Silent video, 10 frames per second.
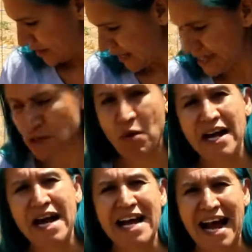that's
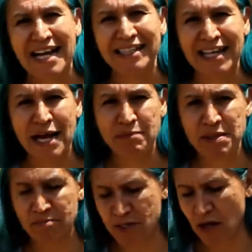why I add the
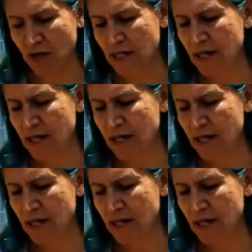Epsom salt.